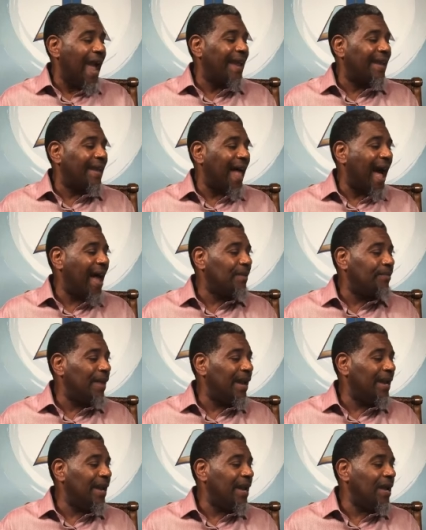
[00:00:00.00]
and lied
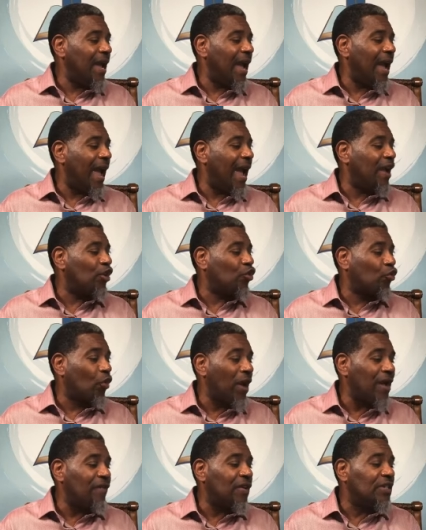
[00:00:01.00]
many and
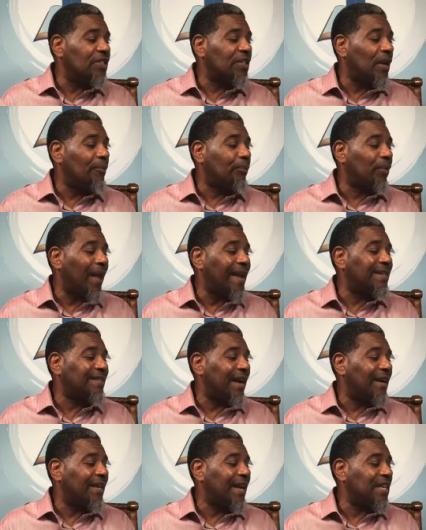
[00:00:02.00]
grievous
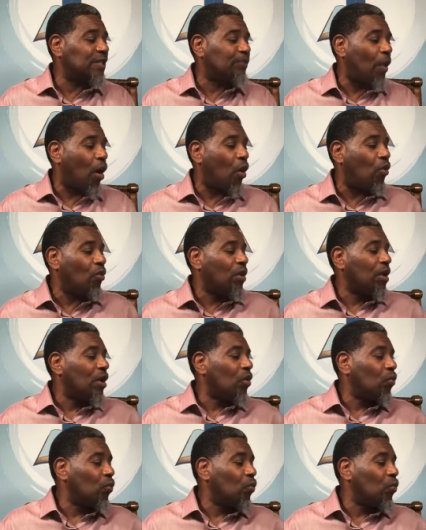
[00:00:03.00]
complaints against Paul,